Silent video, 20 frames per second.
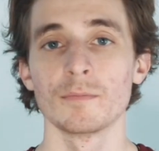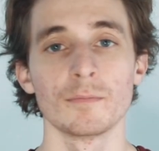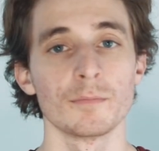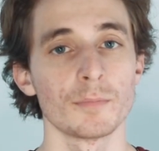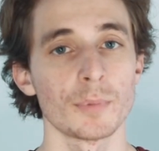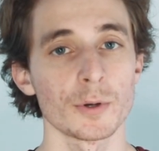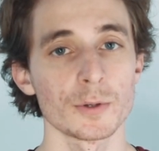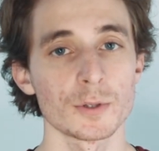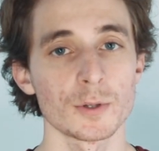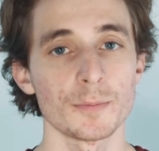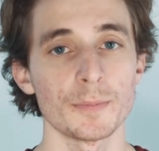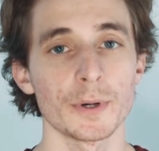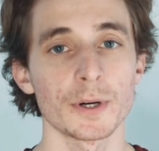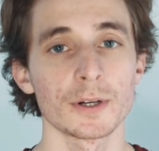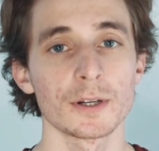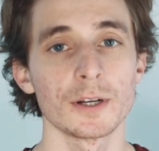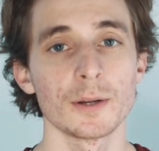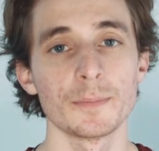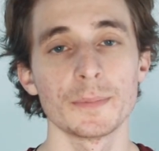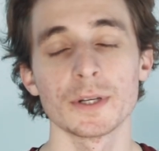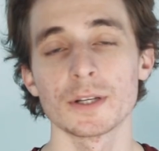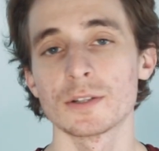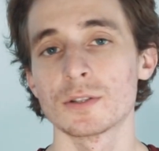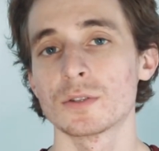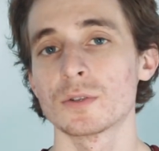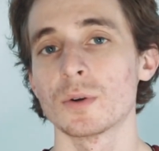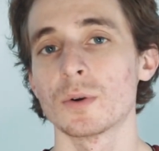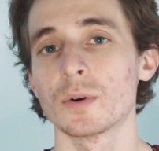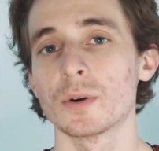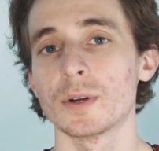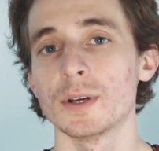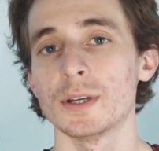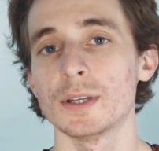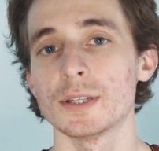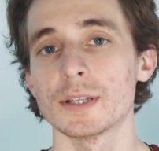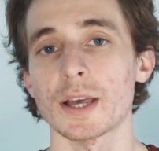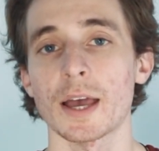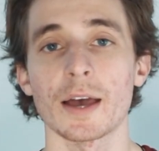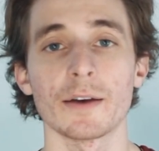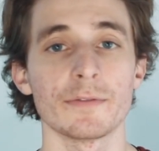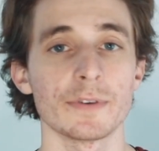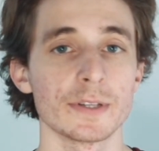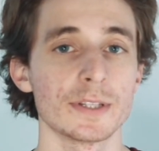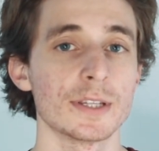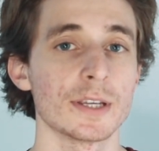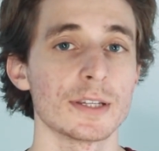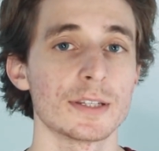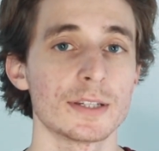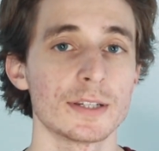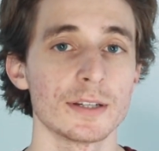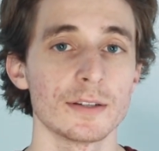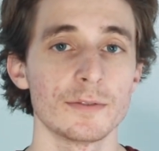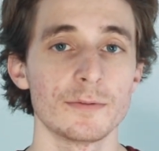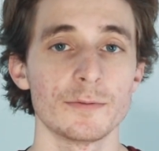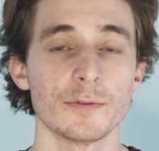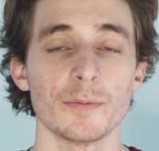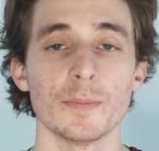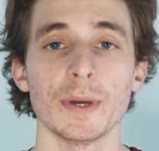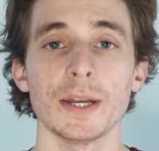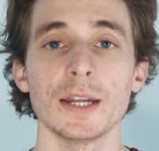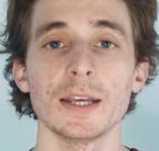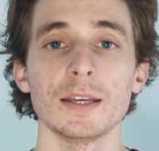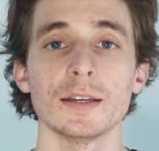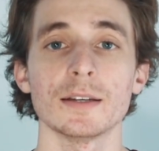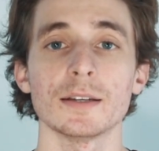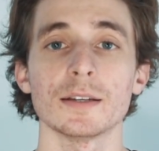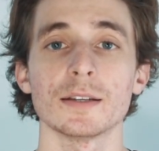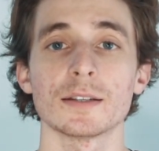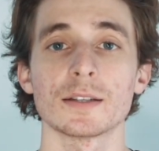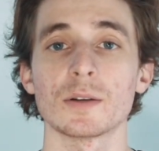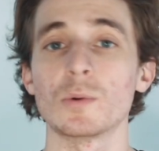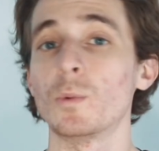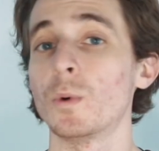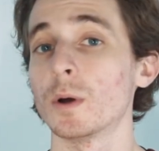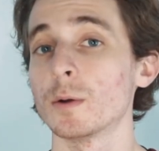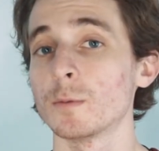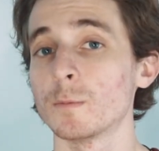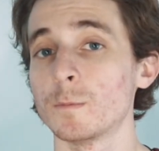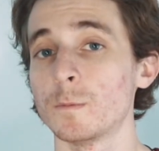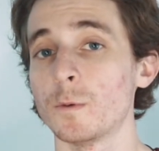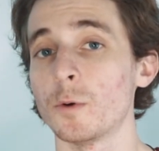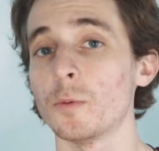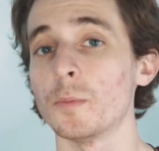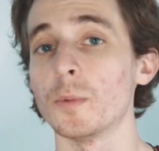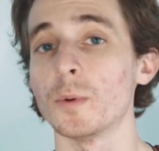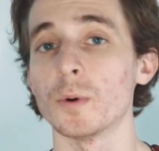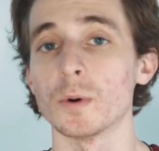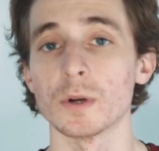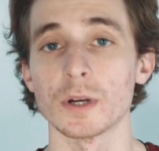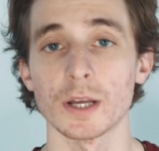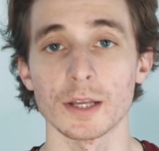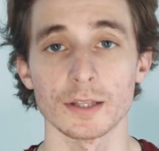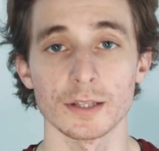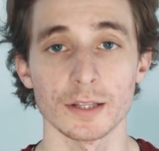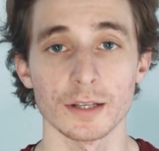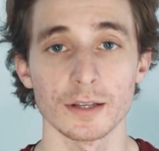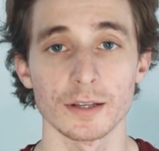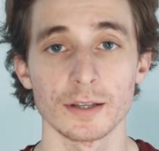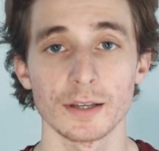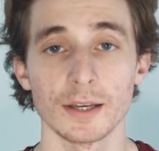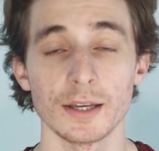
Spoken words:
Post-apocalyptic stories have existed for many years in one form or another,